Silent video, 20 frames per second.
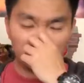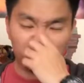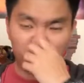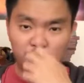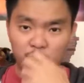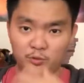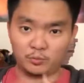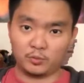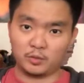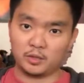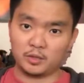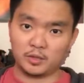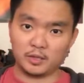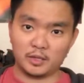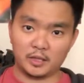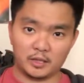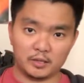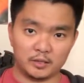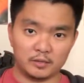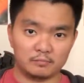this one,
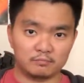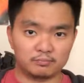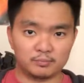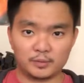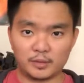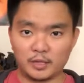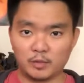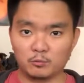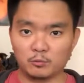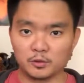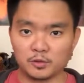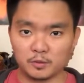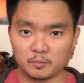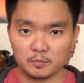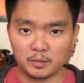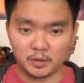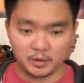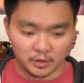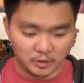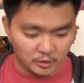I was a
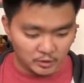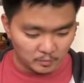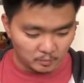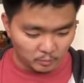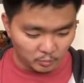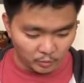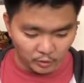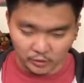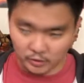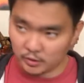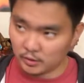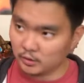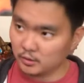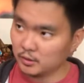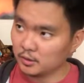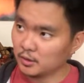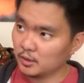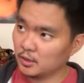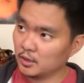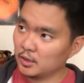bit disappointed.
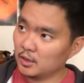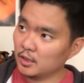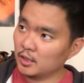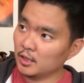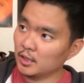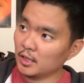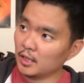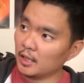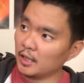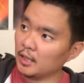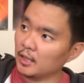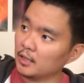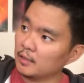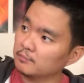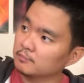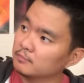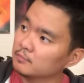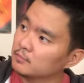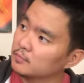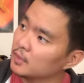
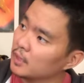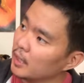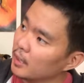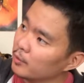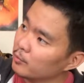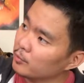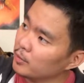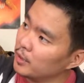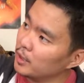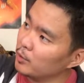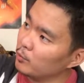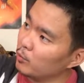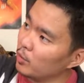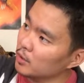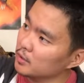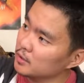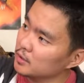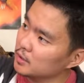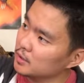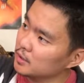I really
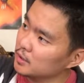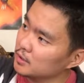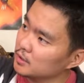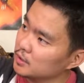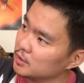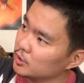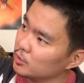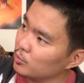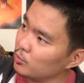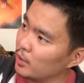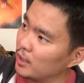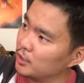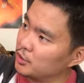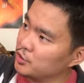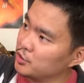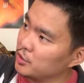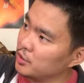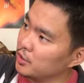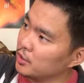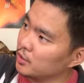wanted that the
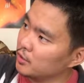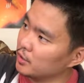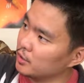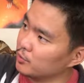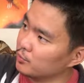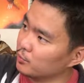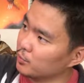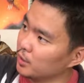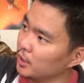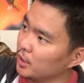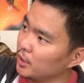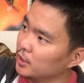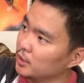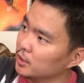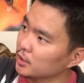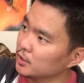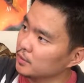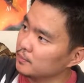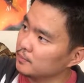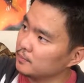scratch here is really
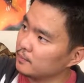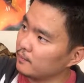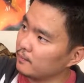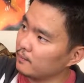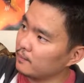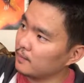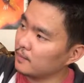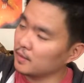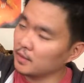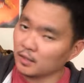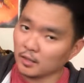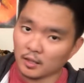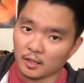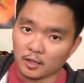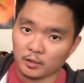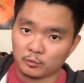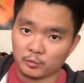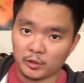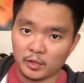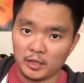good,
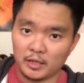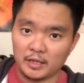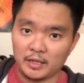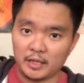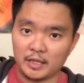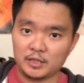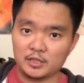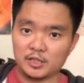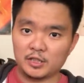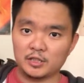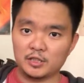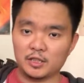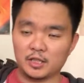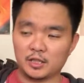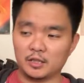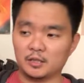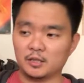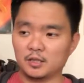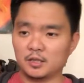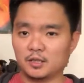really nicely
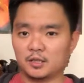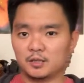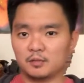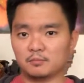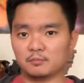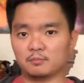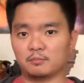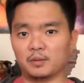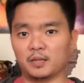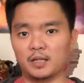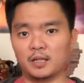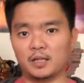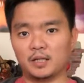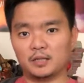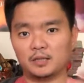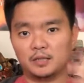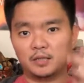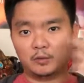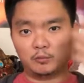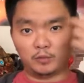done.
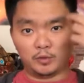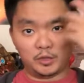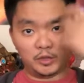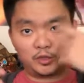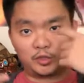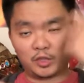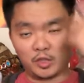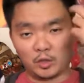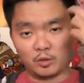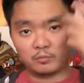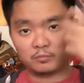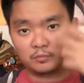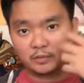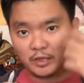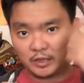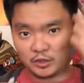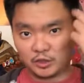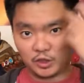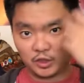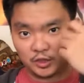but with the sculpt,
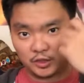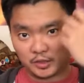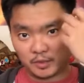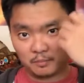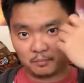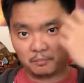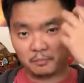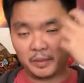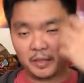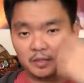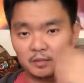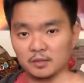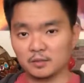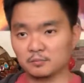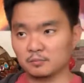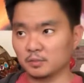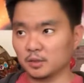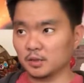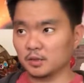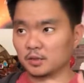not just some paint,
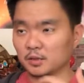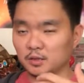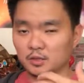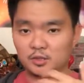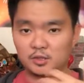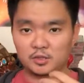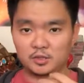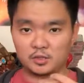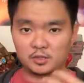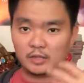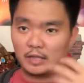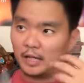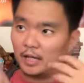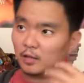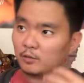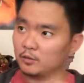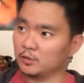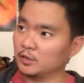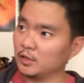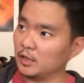because
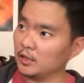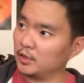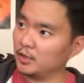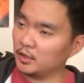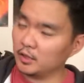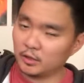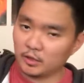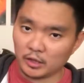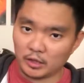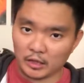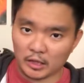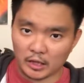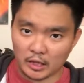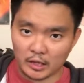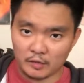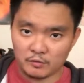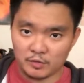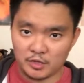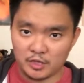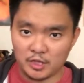now I think
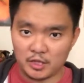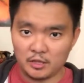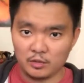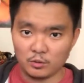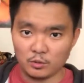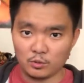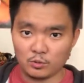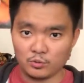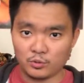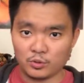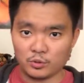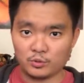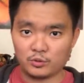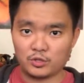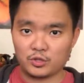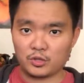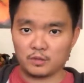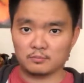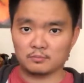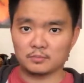I've seen also
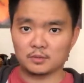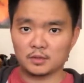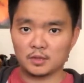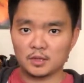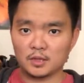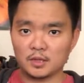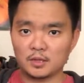some